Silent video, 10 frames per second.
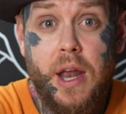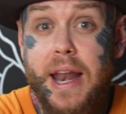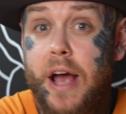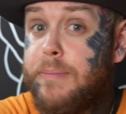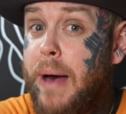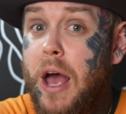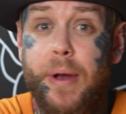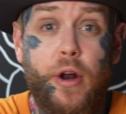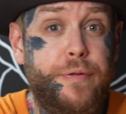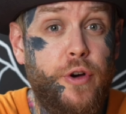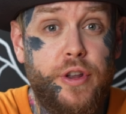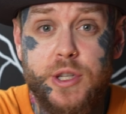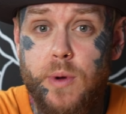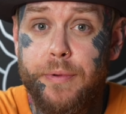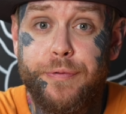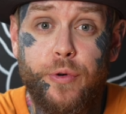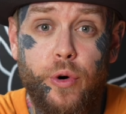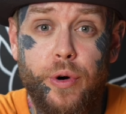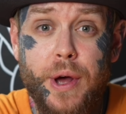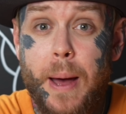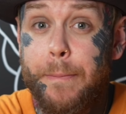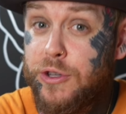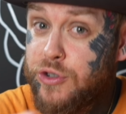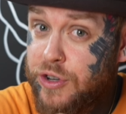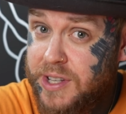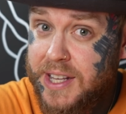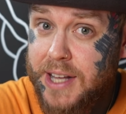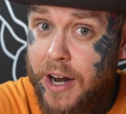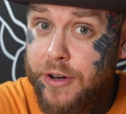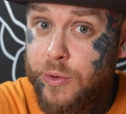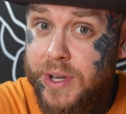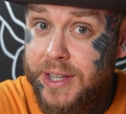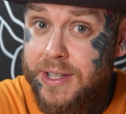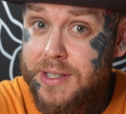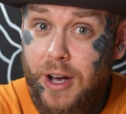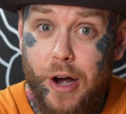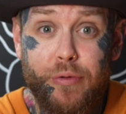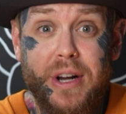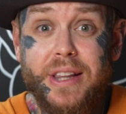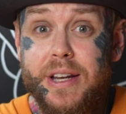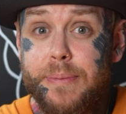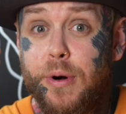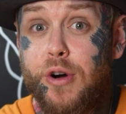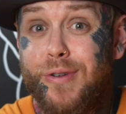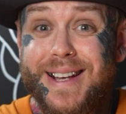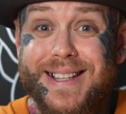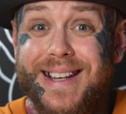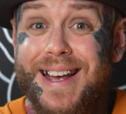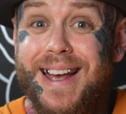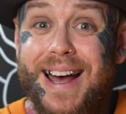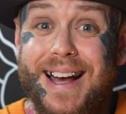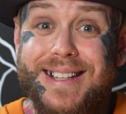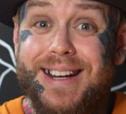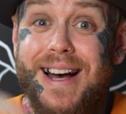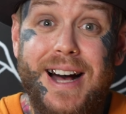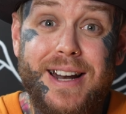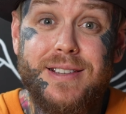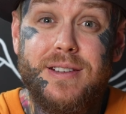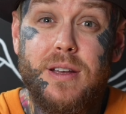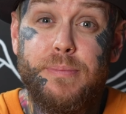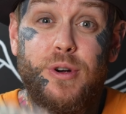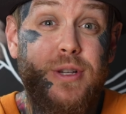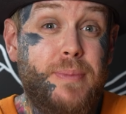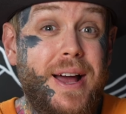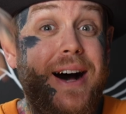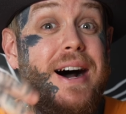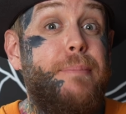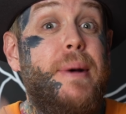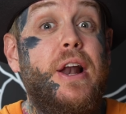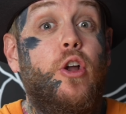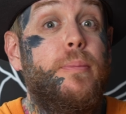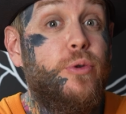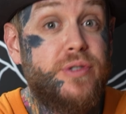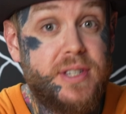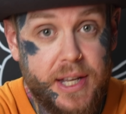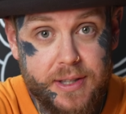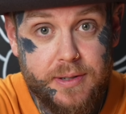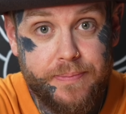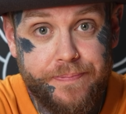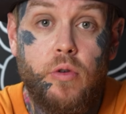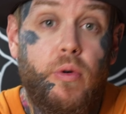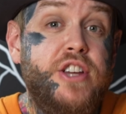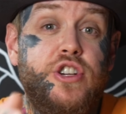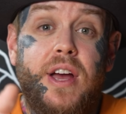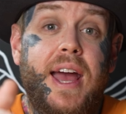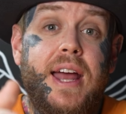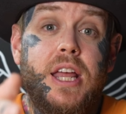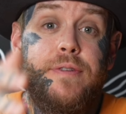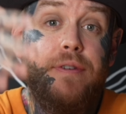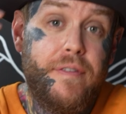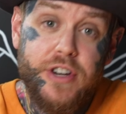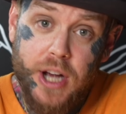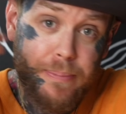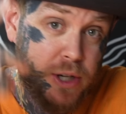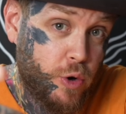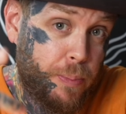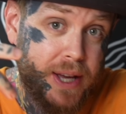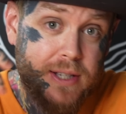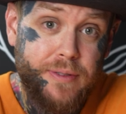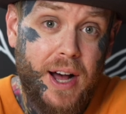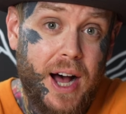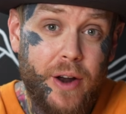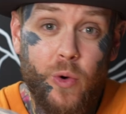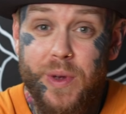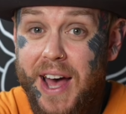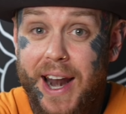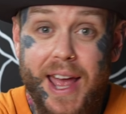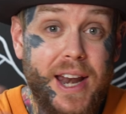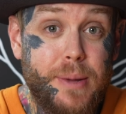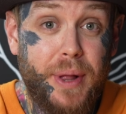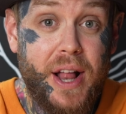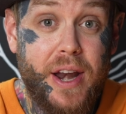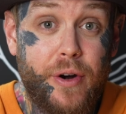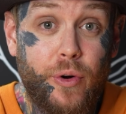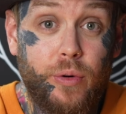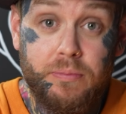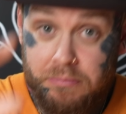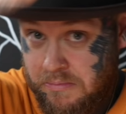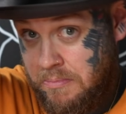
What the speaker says: Now, you may or may not have heard of this one before, but as soon as I started doing this, I really did progress as an artist because my art made a lot more sense. Raise your hand if you've ever jumped into a piece of art without any planning at all.